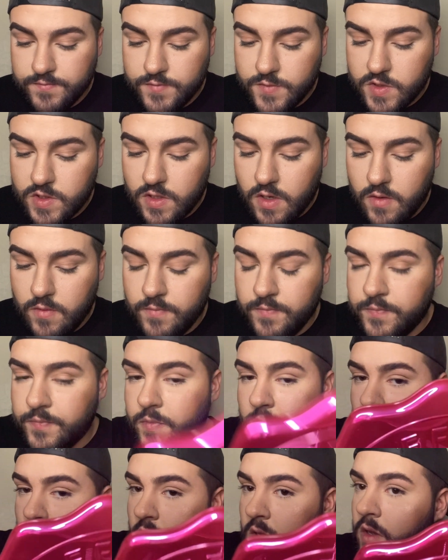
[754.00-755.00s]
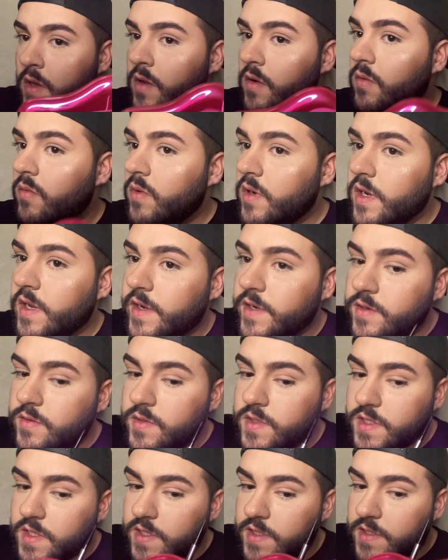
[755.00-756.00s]
So what I do
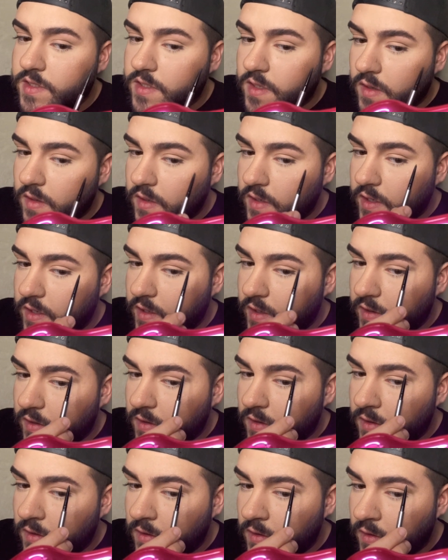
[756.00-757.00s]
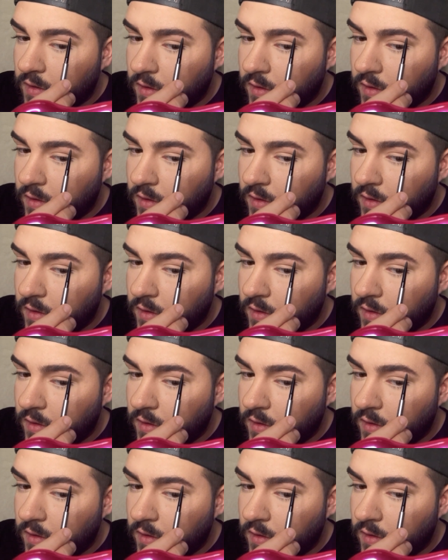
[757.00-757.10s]
is I start here